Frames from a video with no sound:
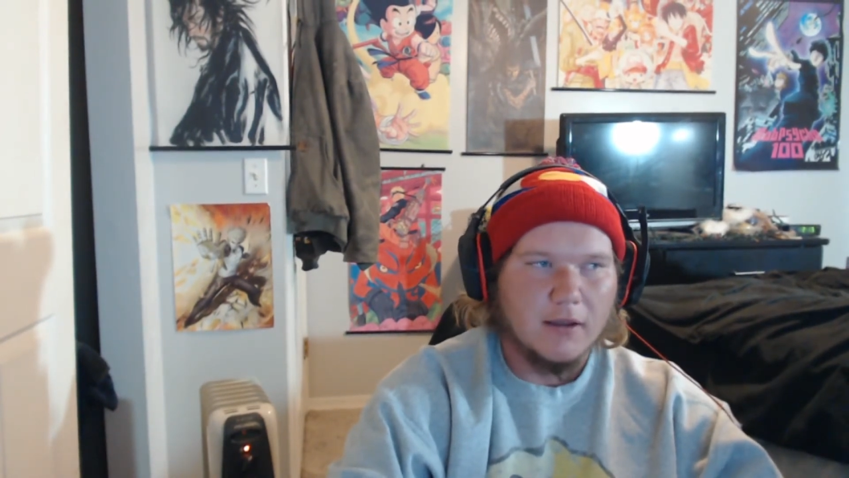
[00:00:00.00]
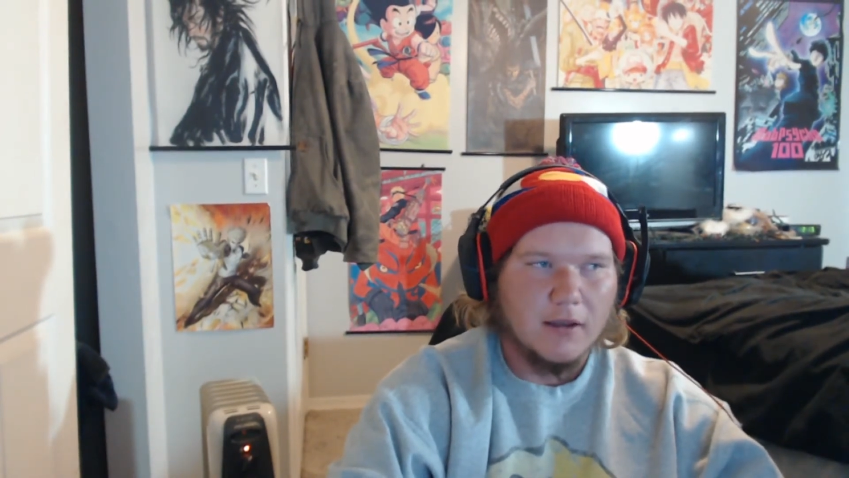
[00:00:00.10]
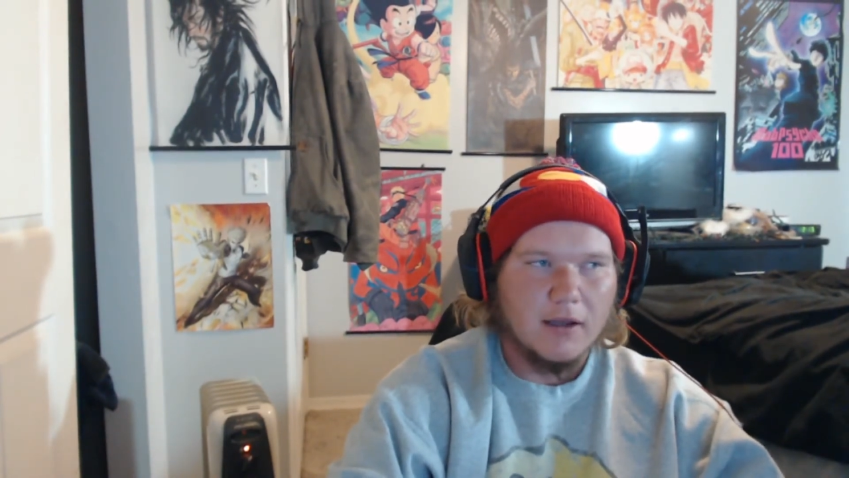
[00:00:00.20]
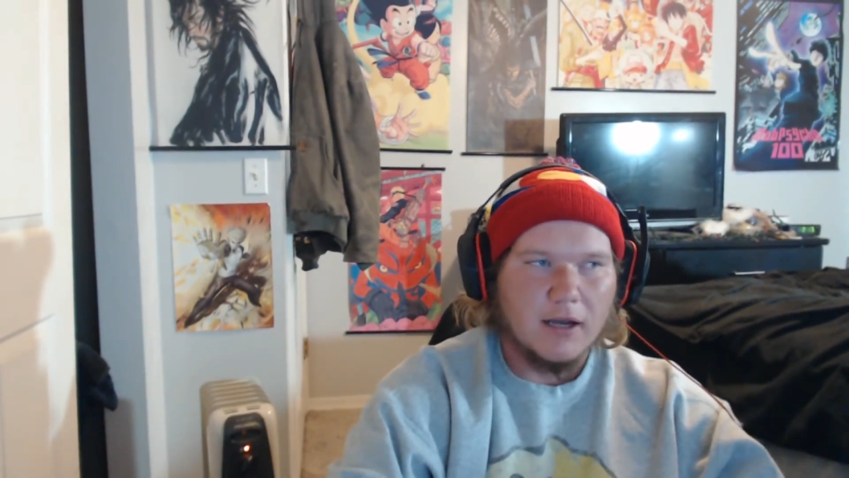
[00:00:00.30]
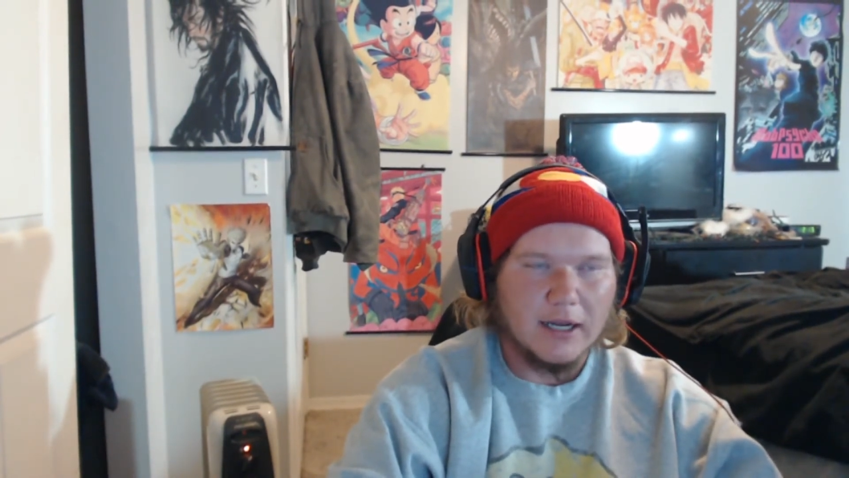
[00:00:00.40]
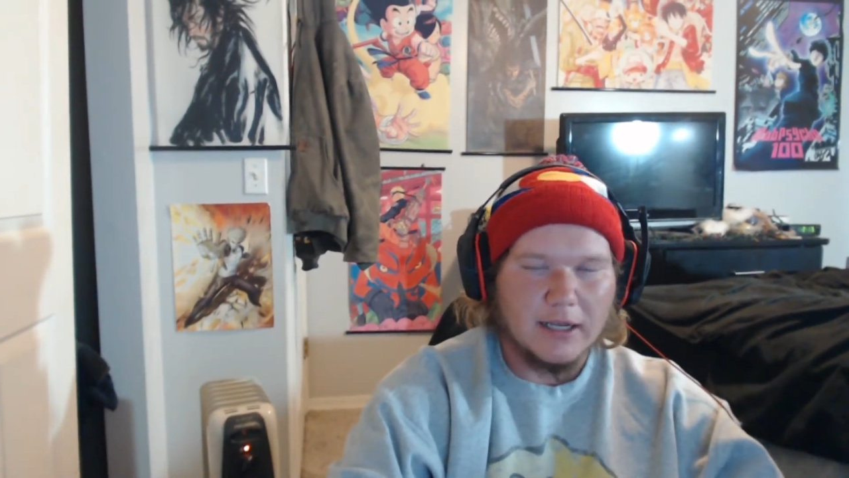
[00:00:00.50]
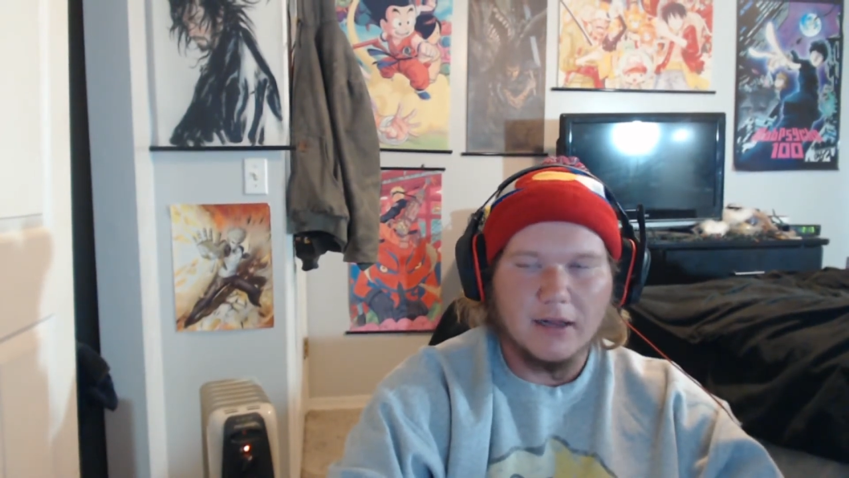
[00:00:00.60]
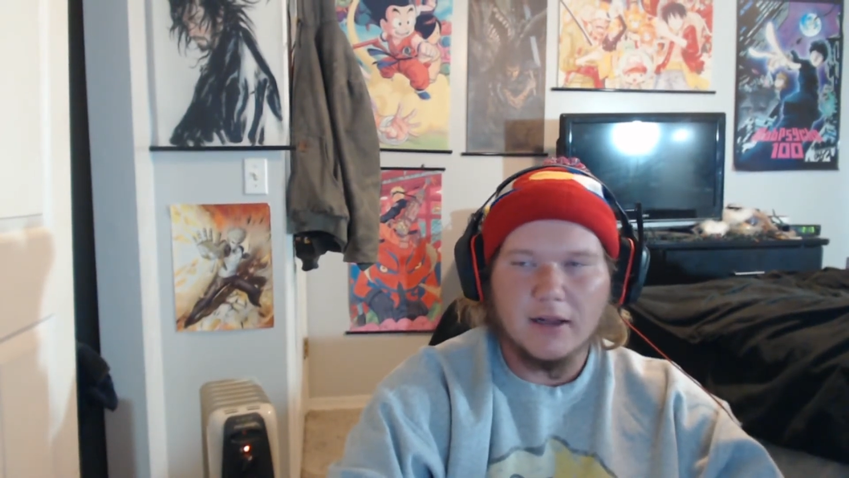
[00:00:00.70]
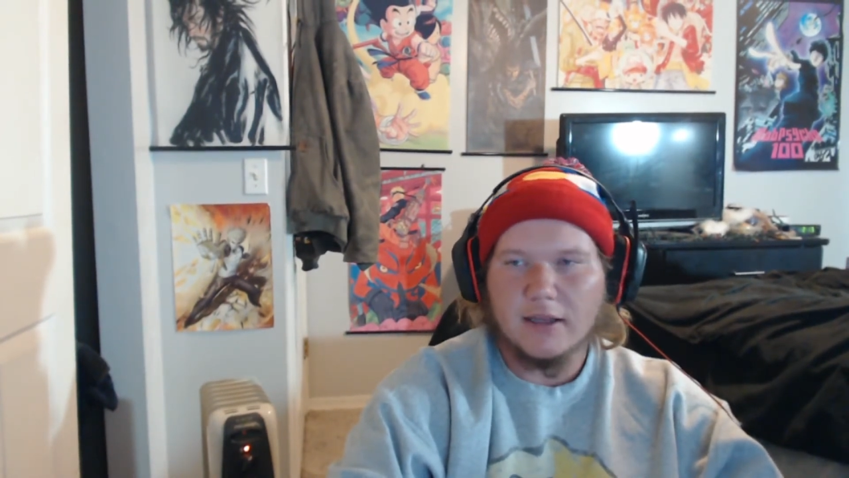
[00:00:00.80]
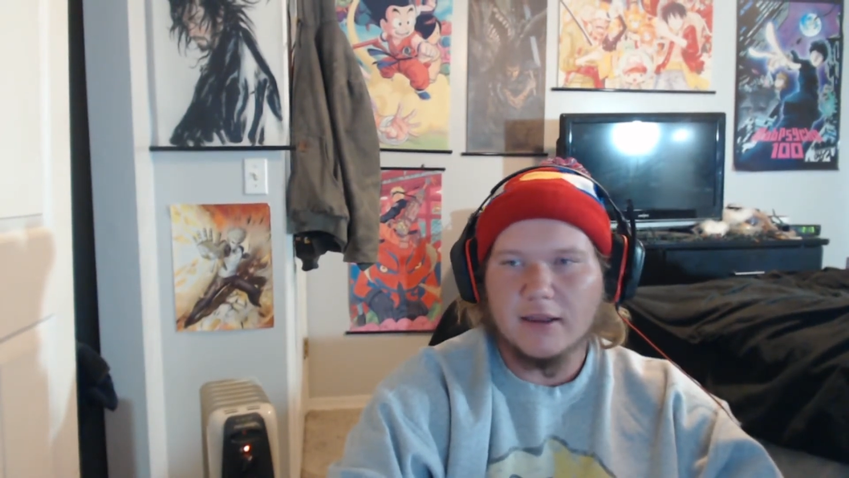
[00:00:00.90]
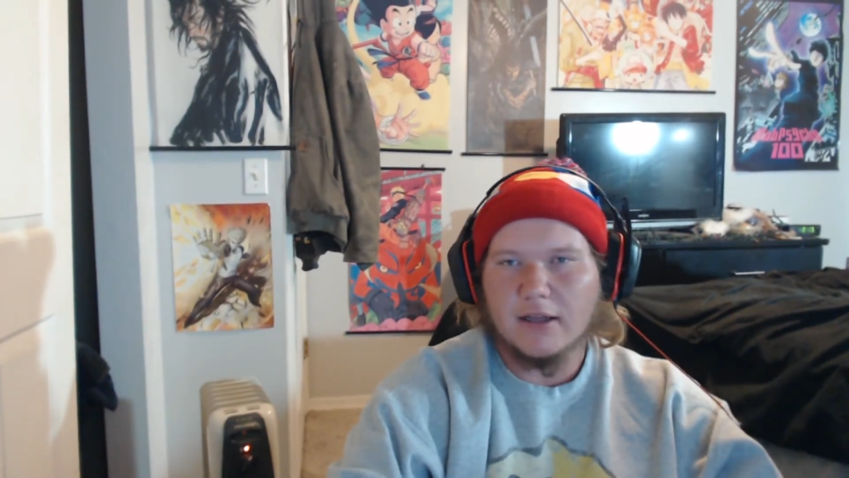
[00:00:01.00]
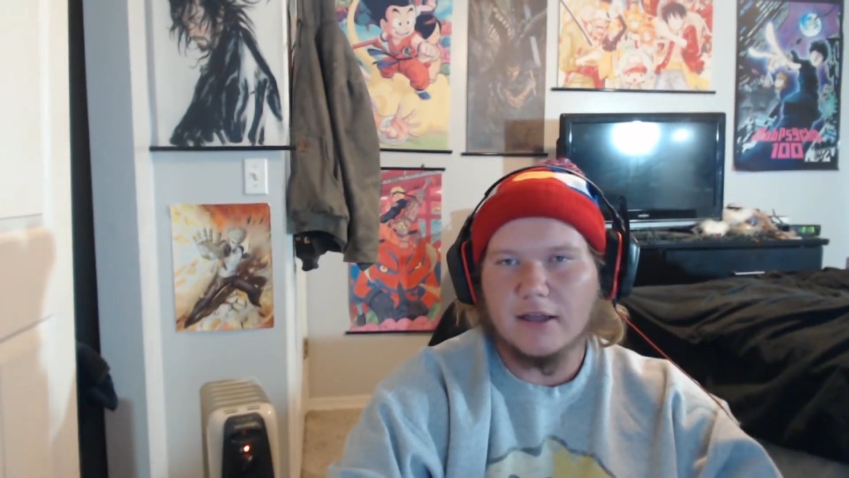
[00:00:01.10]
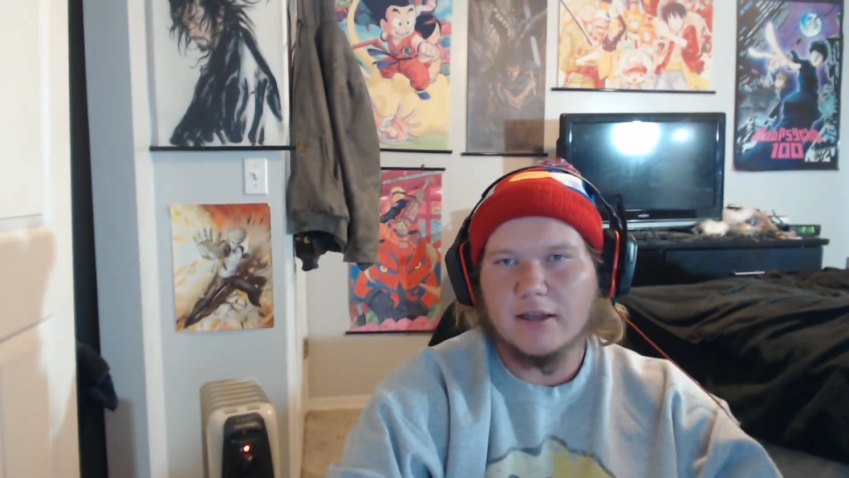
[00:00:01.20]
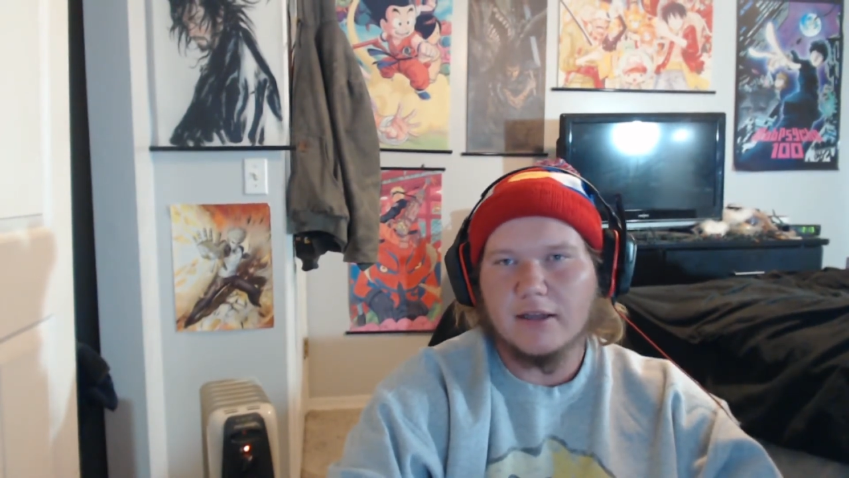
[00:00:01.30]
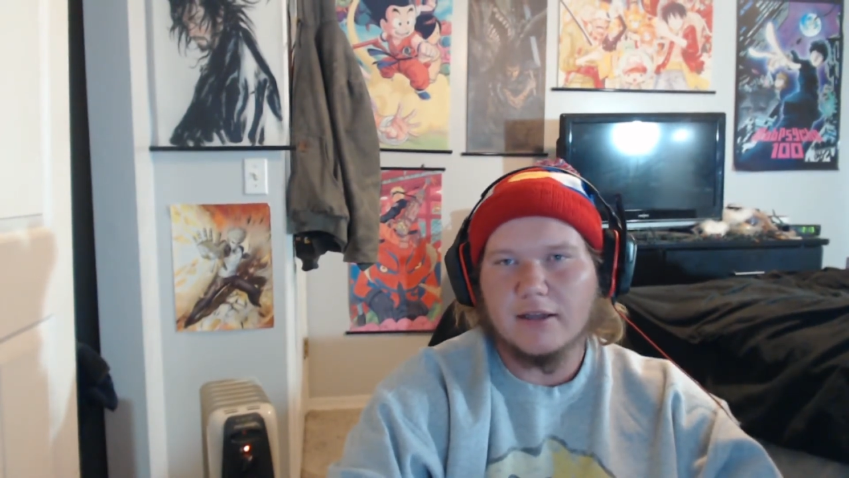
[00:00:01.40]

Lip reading: I kind of like that idea.